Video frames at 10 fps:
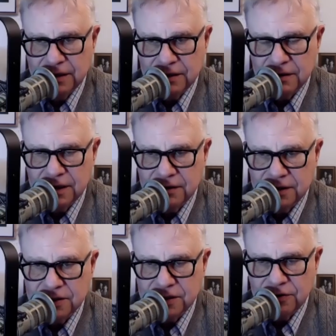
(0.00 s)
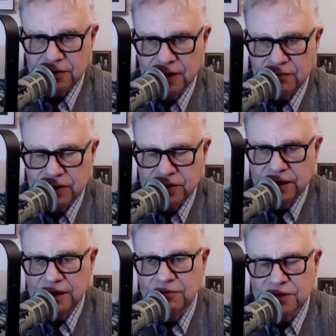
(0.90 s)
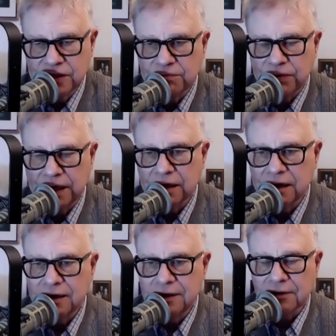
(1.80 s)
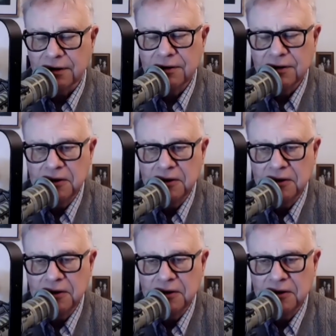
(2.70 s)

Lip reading: And in this country, what she did was completely legal.